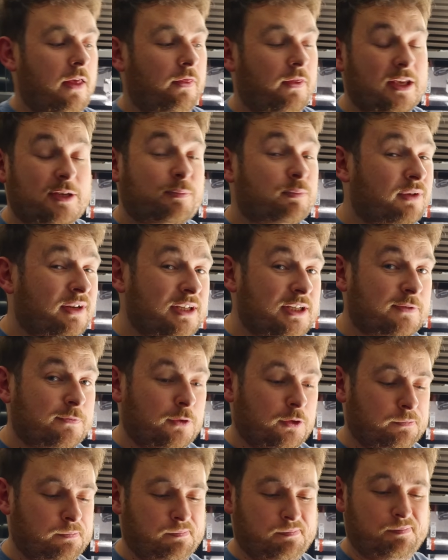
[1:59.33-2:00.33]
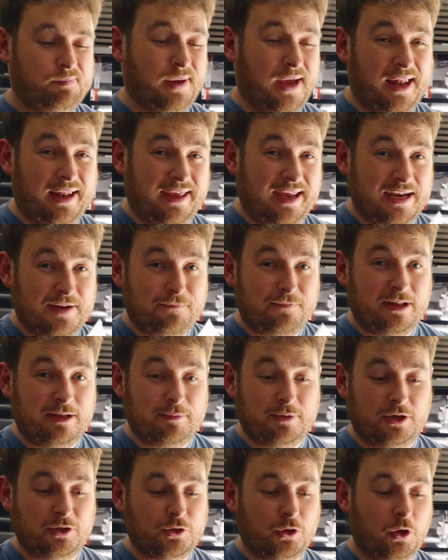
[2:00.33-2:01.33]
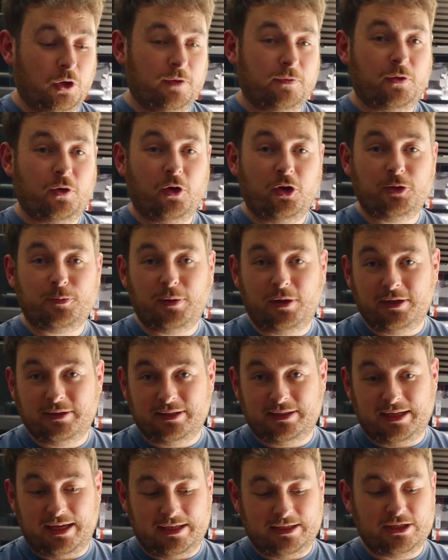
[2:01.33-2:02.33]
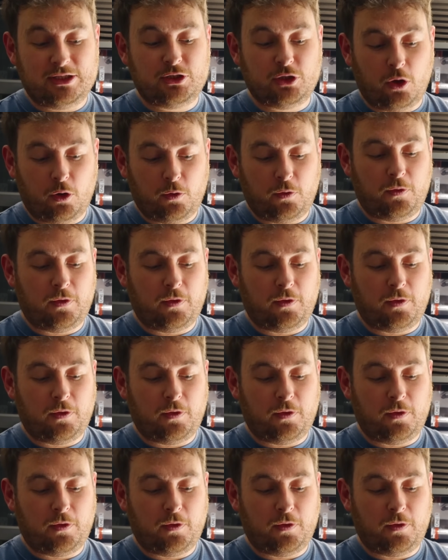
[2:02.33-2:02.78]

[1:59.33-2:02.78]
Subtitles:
This prints for barely any filament at all, of course, because it is so